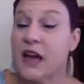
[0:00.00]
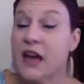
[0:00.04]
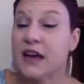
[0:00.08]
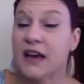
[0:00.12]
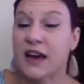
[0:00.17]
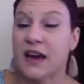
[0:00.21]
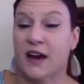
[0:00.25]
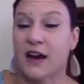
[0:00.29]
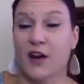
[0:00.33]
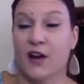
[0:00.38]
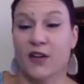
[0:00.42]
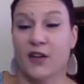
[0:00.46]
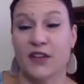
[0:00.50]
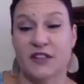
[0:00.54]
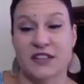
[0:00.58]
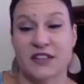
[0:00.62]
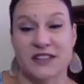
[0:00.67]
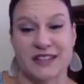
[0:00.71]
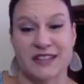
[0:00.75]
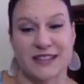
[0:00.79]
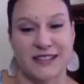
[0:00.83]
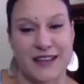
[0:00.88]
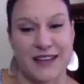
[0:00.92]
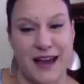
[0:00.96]
Carol, this
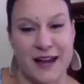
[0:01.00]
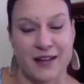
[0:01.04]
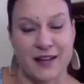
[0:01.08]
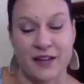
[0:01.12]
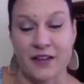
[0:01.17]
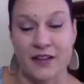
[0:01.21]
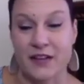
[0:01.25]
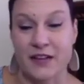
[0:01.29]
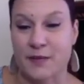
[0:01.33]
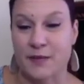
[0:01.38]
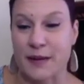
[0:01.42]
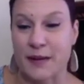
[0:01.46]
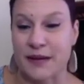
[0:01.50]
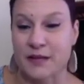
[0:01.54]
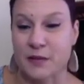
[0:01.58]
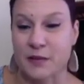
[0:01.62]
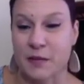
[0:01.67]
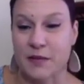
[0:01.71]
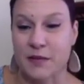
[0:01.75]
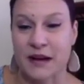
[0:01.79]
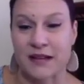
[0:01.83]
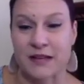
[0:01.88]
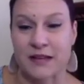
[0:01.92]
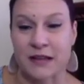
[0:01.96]
is exactly the space I'm
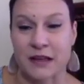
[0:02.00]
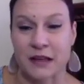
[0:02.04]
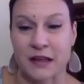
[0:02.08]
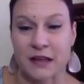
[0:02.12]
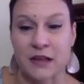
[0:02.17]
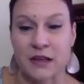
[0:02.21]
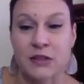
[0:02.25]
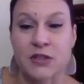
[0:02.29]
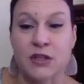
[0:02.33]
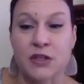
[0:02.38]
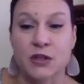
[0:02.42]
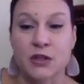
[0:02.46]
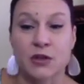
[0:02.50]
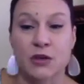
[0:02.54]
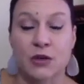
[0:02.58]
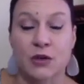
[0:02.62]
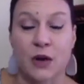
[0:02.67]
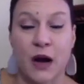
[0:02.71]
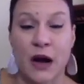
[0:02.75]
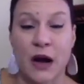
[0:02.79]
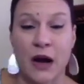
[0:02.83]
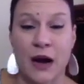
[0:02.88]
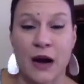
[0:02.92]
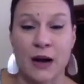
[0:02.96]
about to get into.
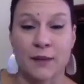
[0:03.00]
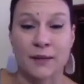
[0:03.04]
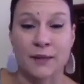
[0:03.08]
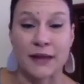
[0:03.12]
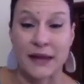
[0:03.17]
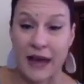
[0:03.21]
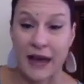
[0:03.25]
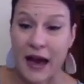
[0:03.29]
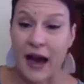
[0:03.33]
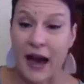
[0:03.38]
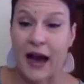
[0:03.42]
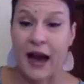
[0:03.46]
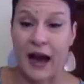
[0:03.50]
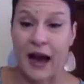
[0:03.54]
Yeah,